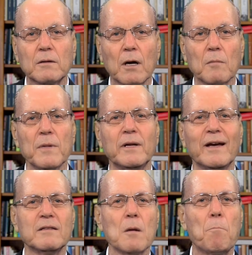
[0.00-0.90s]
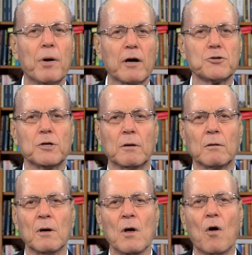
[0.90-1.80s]
Terminate the
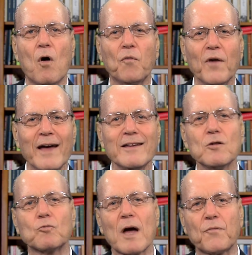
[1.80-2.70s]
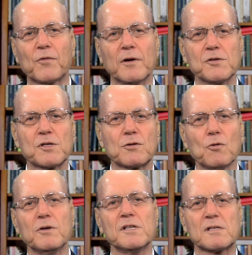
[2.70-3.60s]
purging of any reference
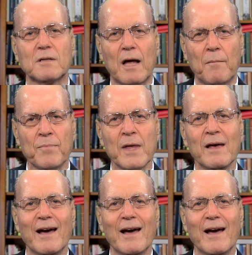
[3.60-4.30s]
to Islam